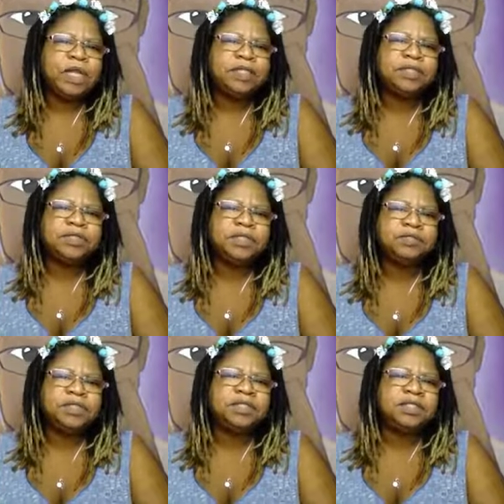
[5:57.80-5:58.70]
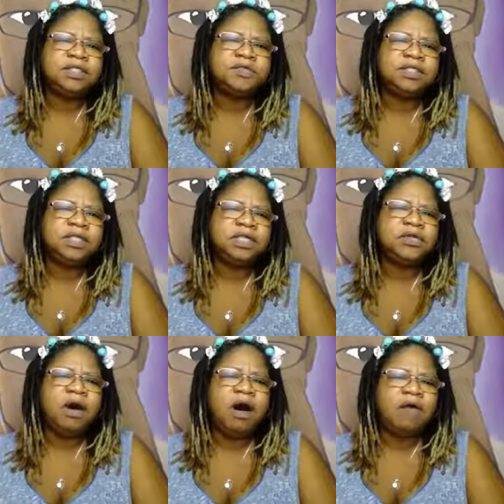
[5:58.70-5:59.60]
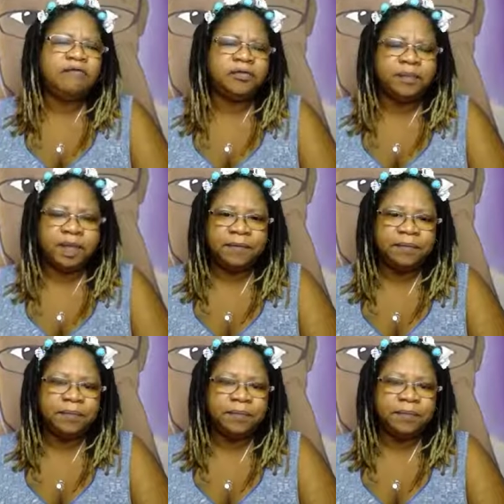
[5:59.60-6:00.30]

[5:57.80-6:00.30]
So this was a little off for me,